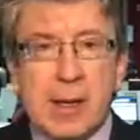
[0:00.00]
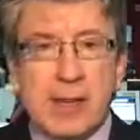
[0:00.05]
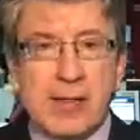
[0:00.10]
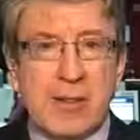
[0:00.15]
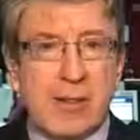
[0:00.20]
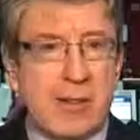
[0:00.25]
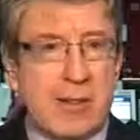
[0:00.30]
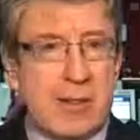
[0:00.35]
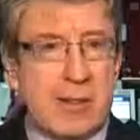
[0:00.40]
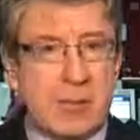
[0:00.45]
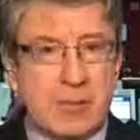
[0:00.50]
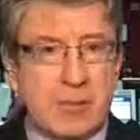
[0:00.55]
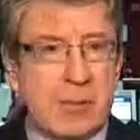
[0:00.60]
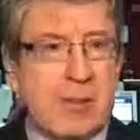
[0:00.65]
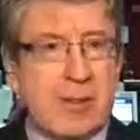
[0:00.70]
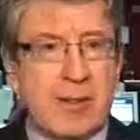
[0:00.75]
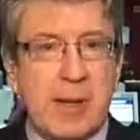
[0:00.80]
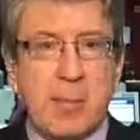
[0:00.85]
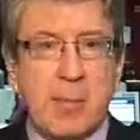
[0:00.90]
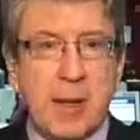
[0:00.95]
So
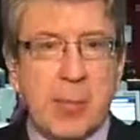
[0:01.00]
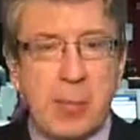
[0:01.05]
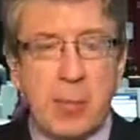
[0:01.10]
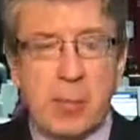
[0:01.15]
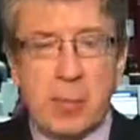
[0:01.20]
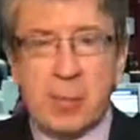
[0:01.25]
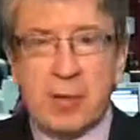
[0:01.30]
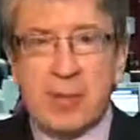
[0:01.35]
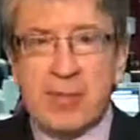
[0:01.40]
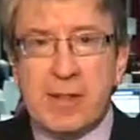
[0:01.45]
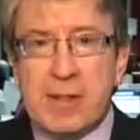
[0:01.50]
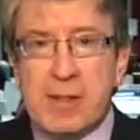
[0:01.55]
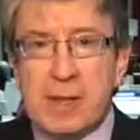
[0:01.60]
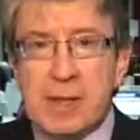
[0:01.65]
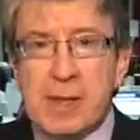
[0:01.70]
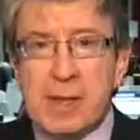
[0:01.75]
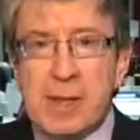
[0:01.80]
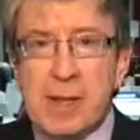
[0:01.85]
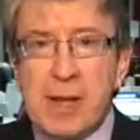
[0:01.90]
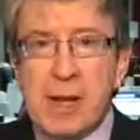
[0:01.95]
some people will be
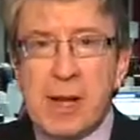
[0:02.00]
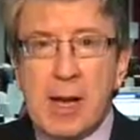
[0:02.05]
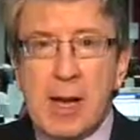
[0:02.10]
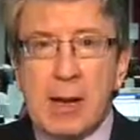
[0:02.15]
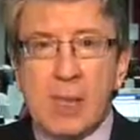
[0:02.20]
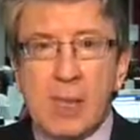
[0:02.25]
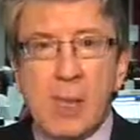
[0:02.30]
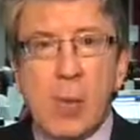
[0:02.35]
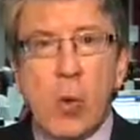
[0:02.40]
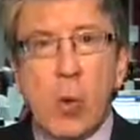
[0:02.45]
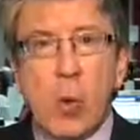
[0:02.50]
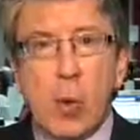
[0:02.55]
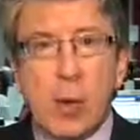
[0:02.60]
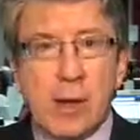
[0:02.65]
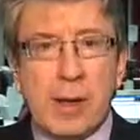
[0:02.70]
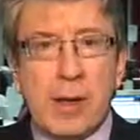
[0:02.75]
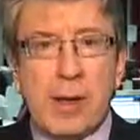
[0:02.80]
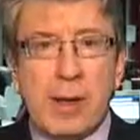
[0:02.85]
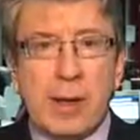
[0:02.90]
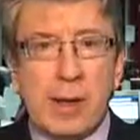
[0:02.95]
seeing a
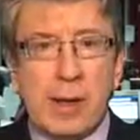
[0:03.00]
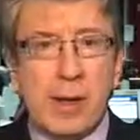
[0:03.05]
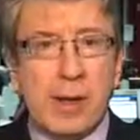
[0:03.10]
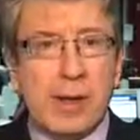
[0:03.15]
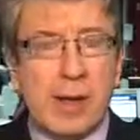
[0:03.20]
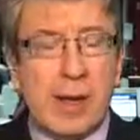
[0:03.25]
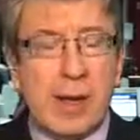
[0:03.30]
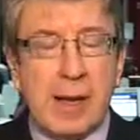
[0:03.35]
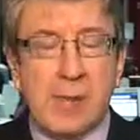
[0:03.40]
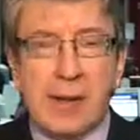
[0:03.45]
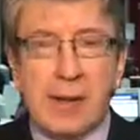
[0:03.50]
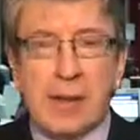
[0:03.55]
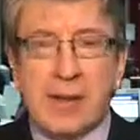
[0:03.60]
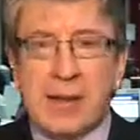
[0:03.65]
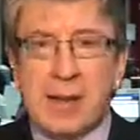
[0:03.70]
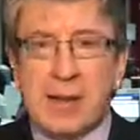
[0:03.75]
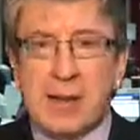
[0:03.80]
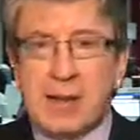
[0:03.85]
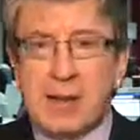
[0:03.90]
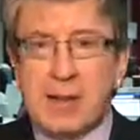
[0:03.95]
fall in their living
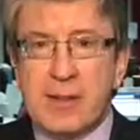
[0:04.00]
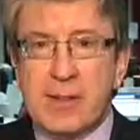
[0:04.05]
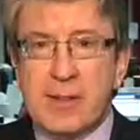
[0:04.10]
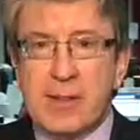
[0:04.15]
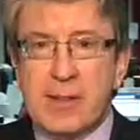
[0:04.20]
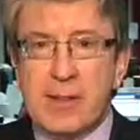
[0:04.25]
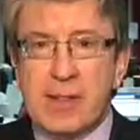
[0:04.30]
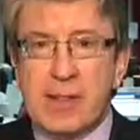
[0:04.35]
standards as a